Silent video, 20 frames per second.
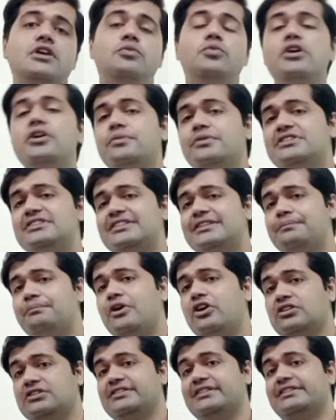What was the
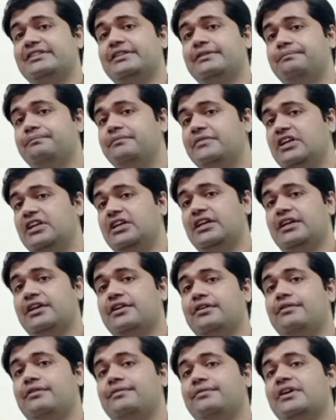positive meaning
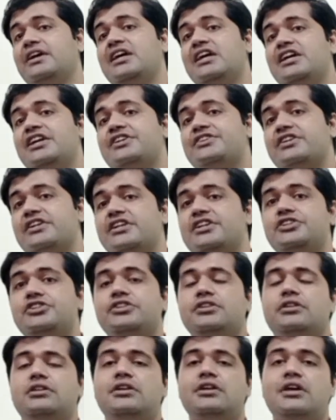of
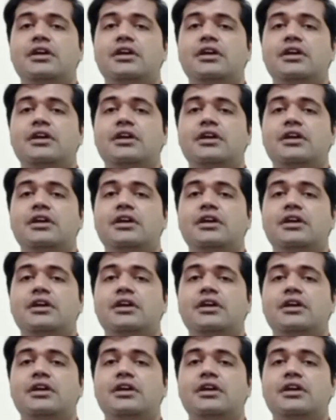tradition?